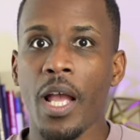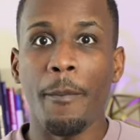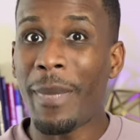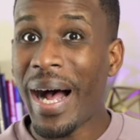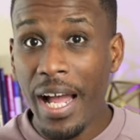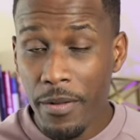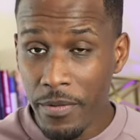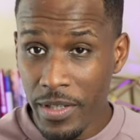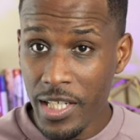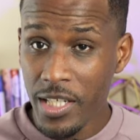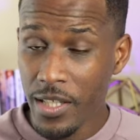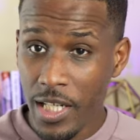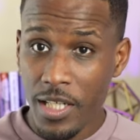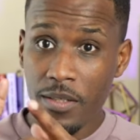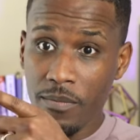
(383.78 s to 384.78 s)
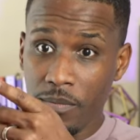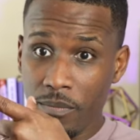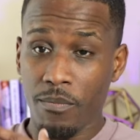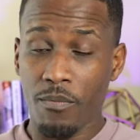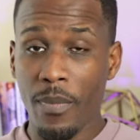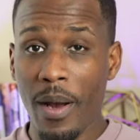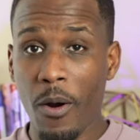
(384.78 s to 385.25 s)
My this this
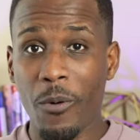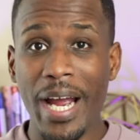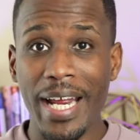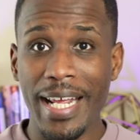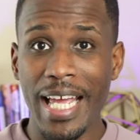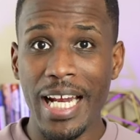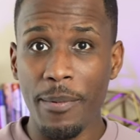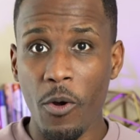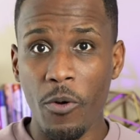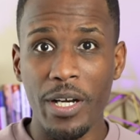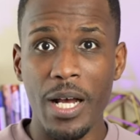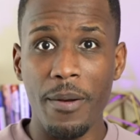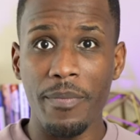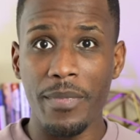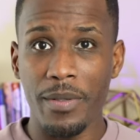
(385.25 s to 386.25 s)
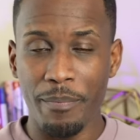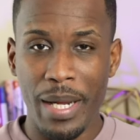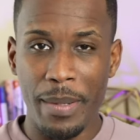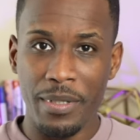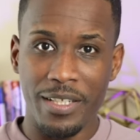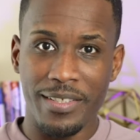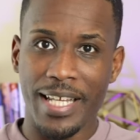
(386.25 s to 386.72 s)
my right hand I'm holding up
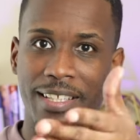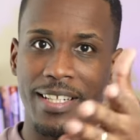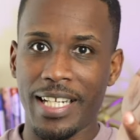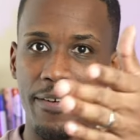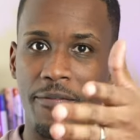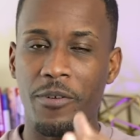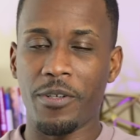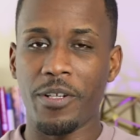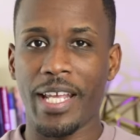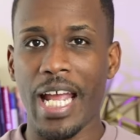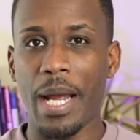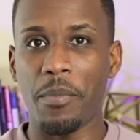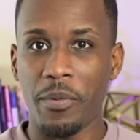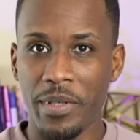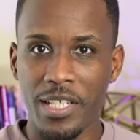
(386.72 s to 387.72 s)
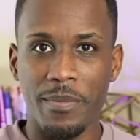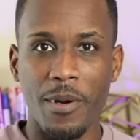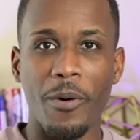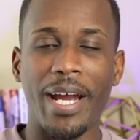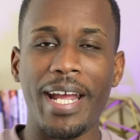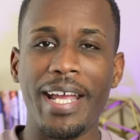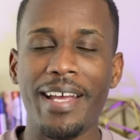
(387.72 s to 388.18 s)
maybe looks like the left on the camera, but it's my
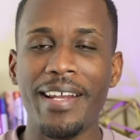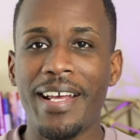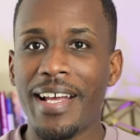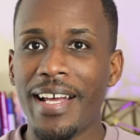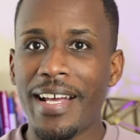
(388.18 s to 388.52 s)
right hand.